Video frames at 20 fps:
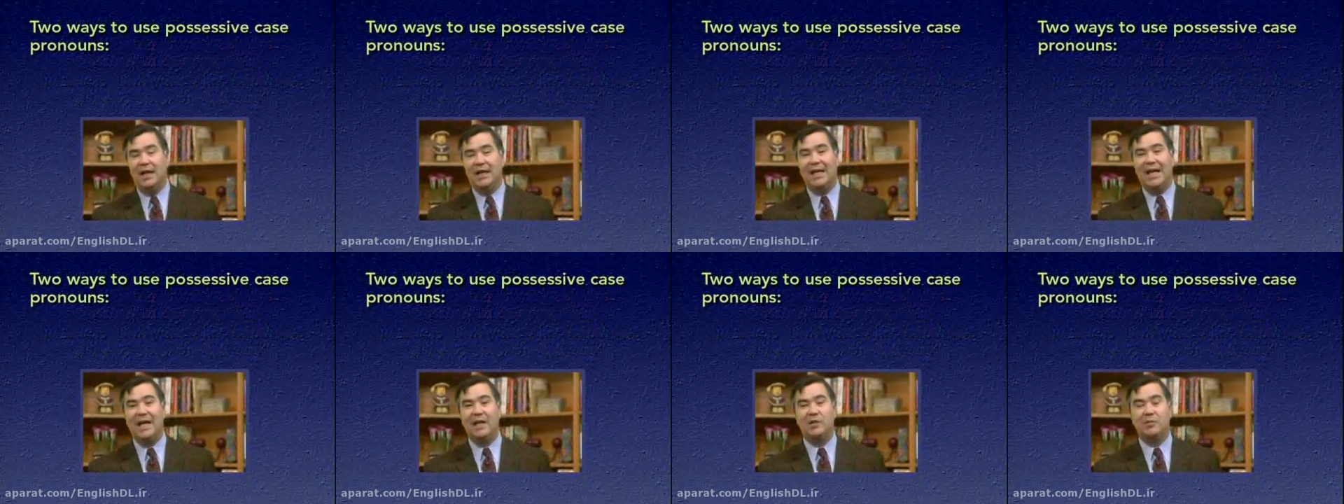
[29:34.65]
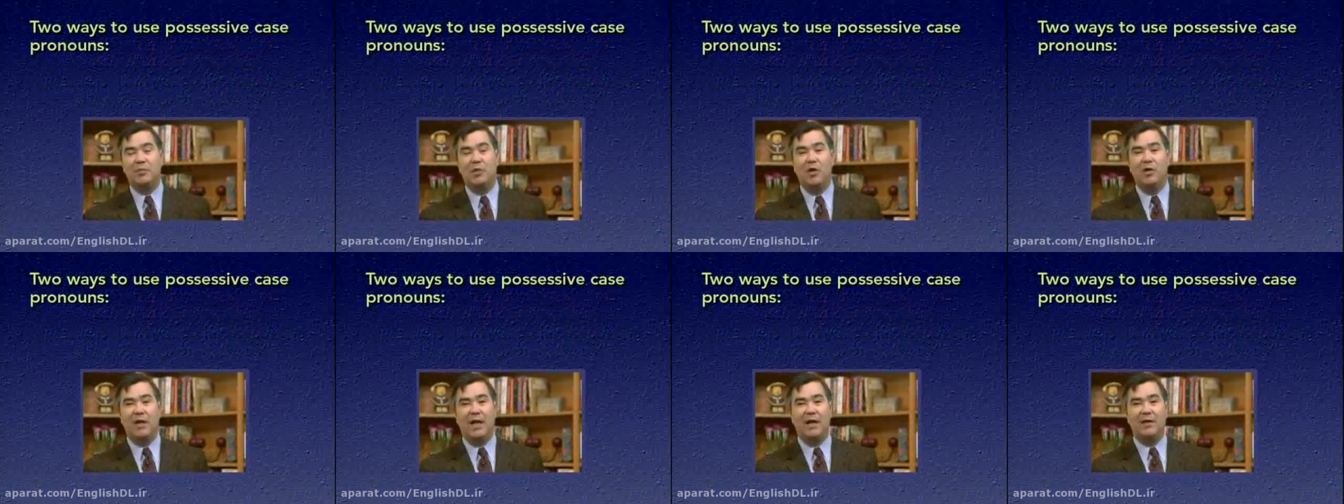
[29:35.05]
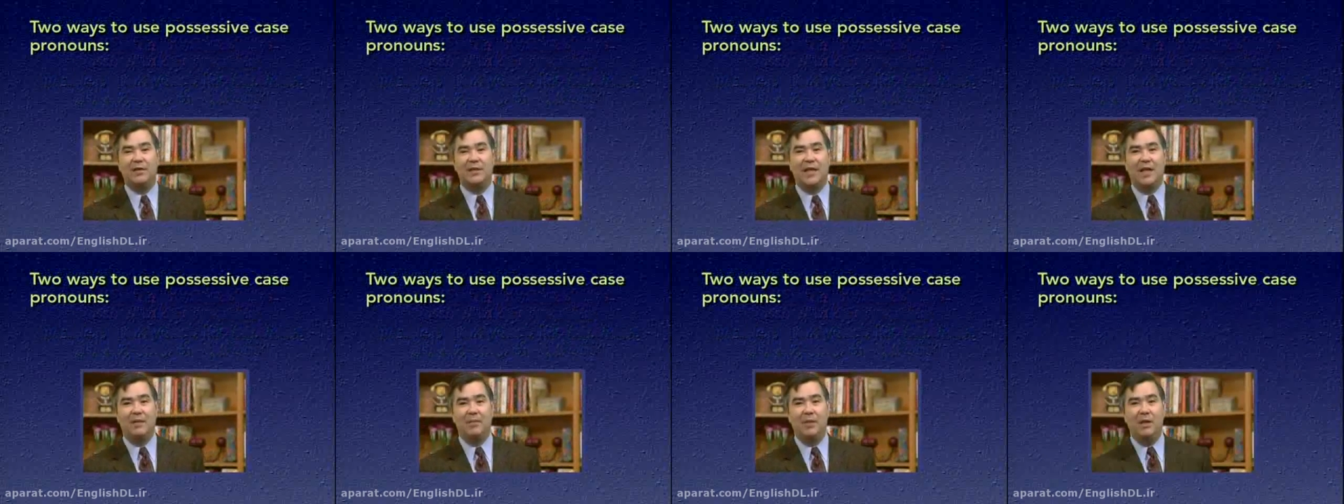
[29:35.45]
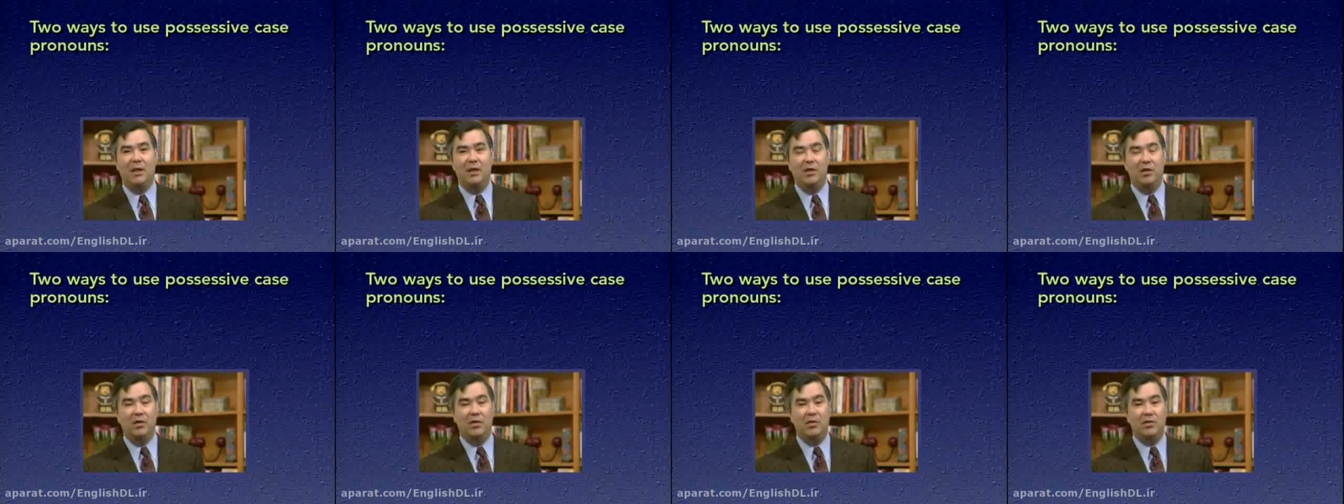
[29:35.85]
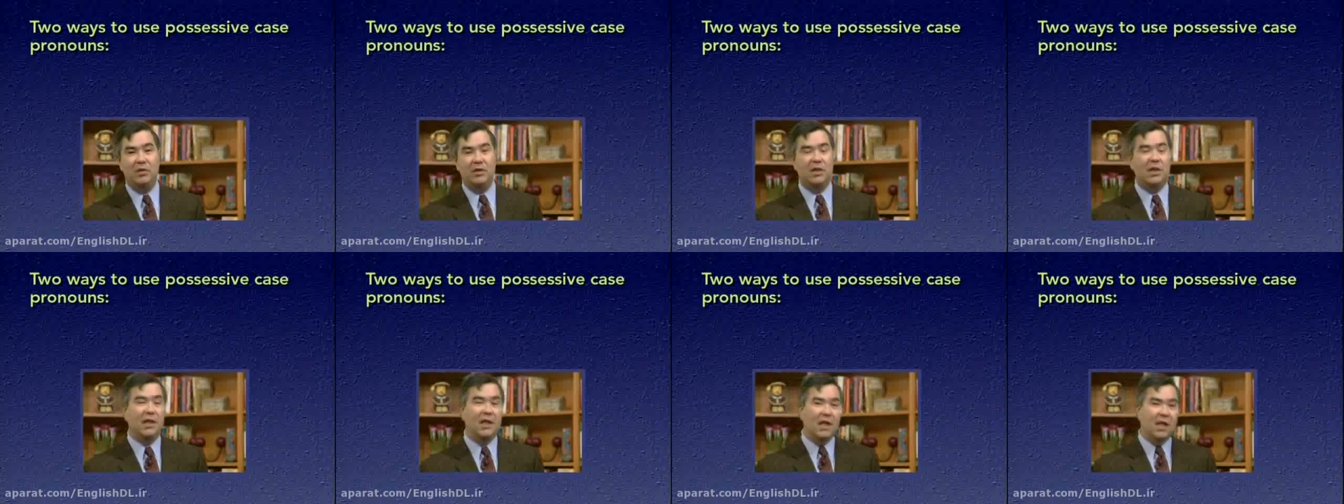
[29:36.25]
case pronouns can be used.
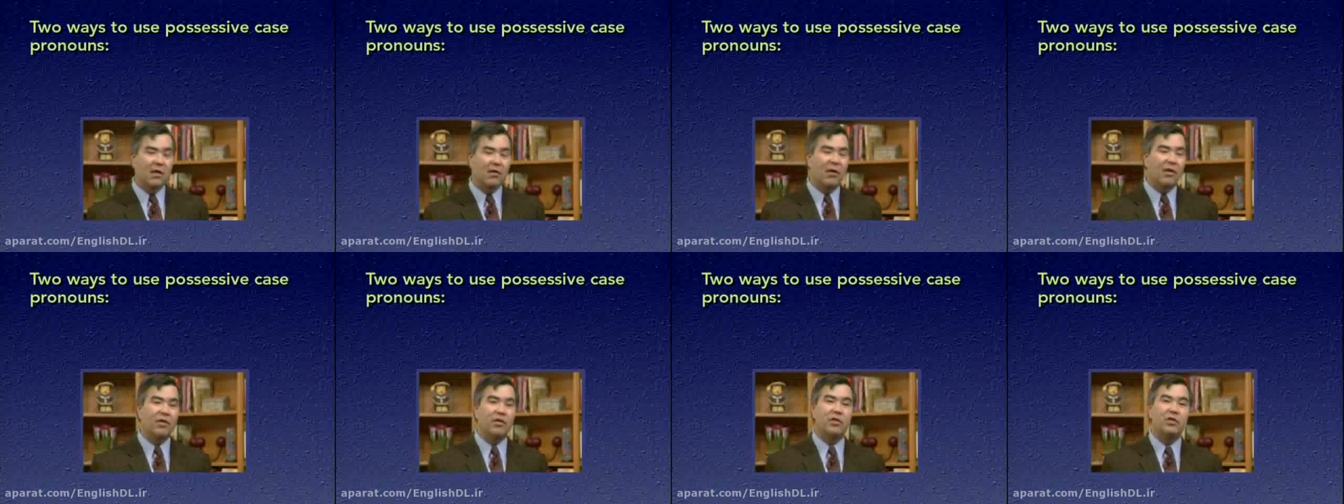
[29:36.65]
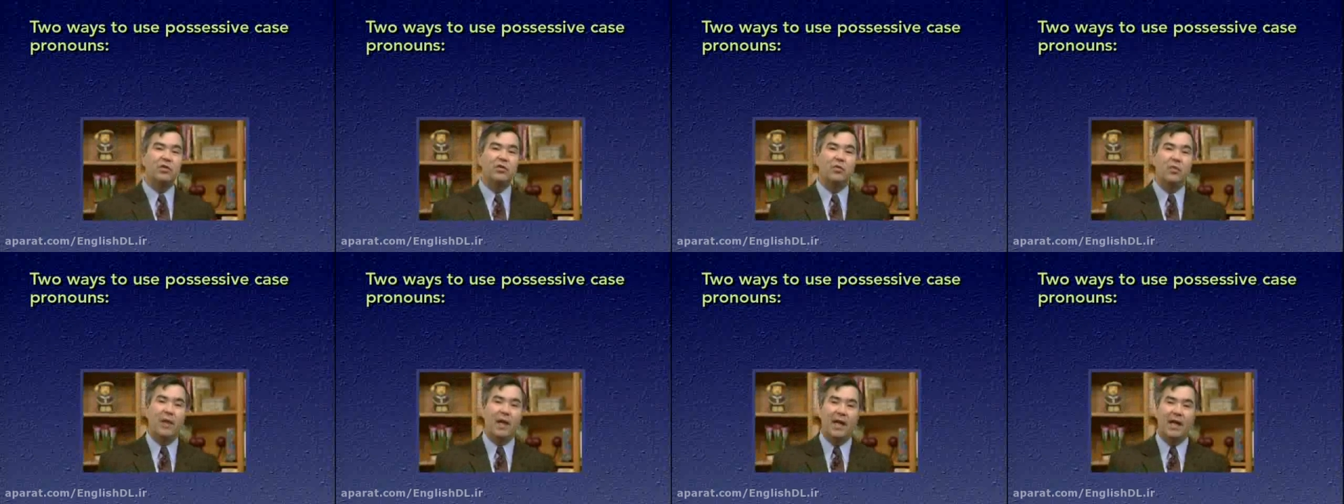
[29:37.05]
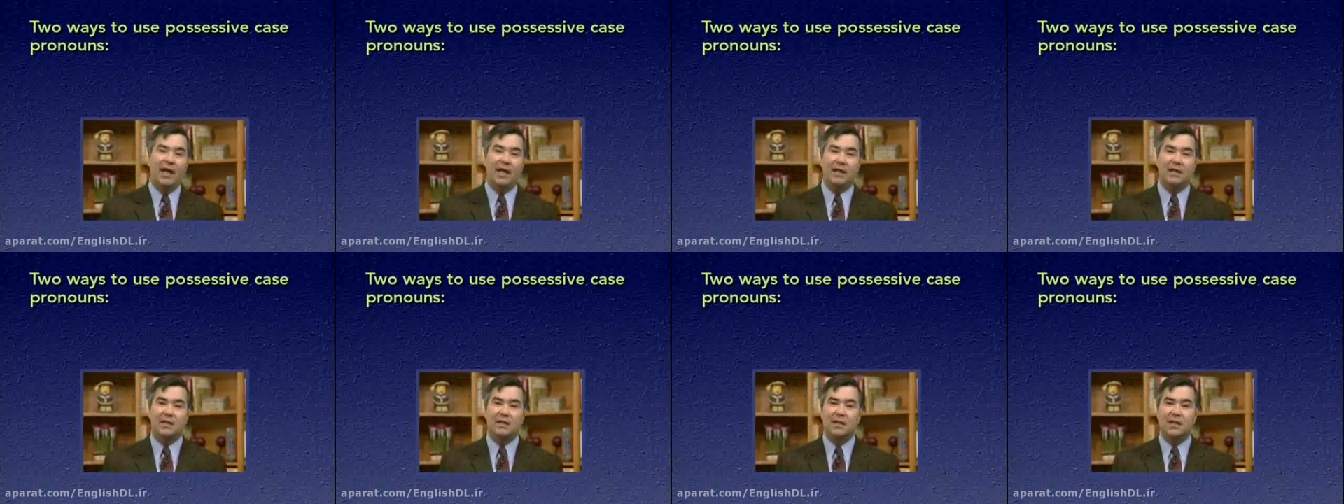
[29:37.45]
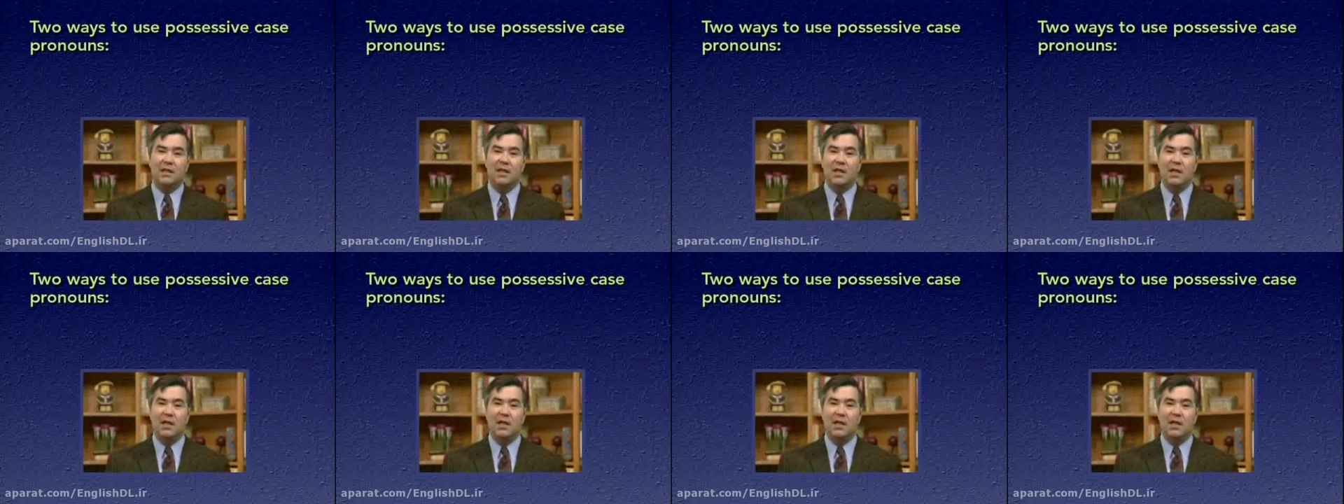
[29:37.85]
Here are the 2 ways.